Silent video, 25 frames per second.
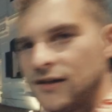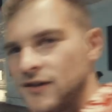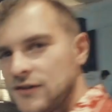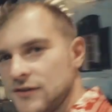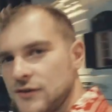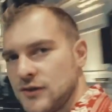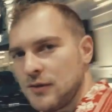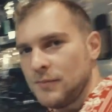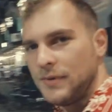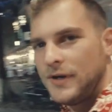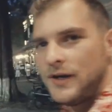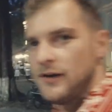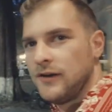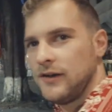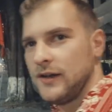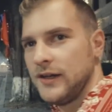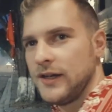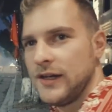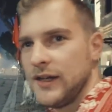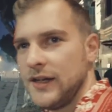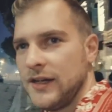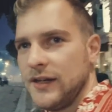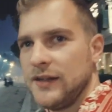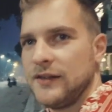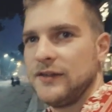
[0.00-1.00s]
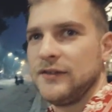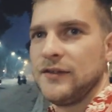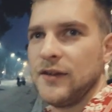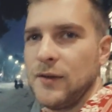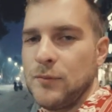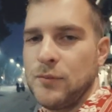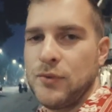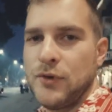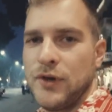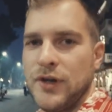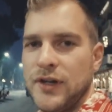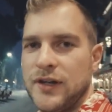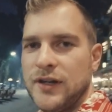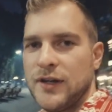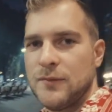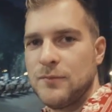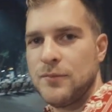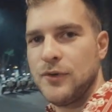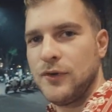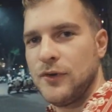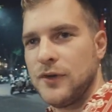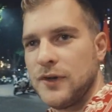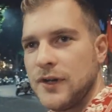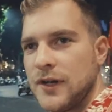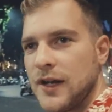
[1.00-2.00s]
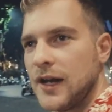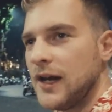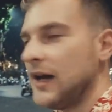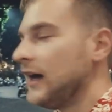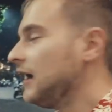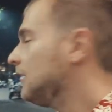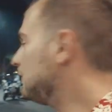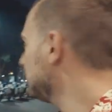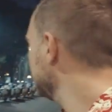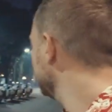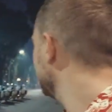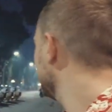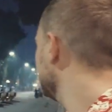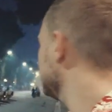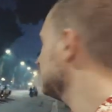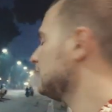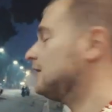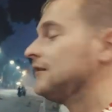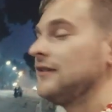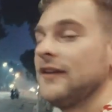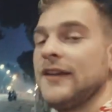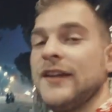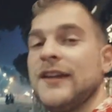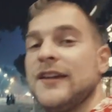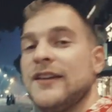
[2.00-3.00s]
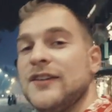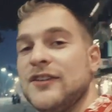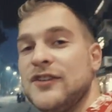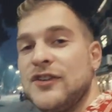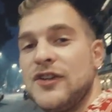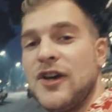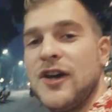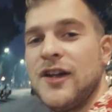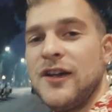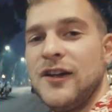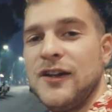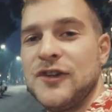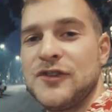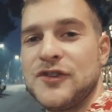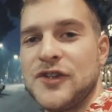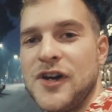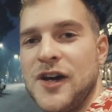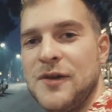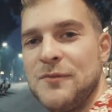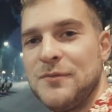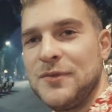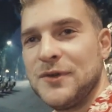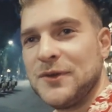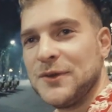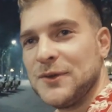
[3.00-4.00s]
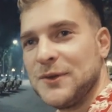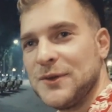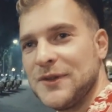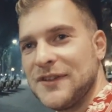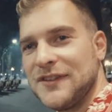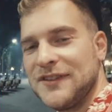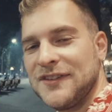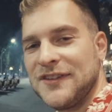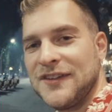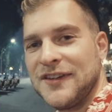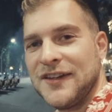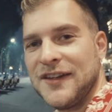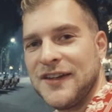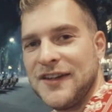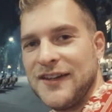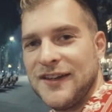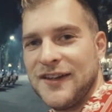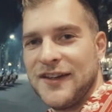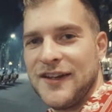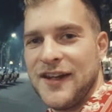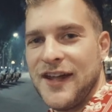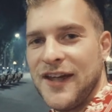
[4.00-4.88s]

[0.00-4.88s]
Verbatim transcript: So apparently it is a pretty important guy because it is Donald Trump who is here in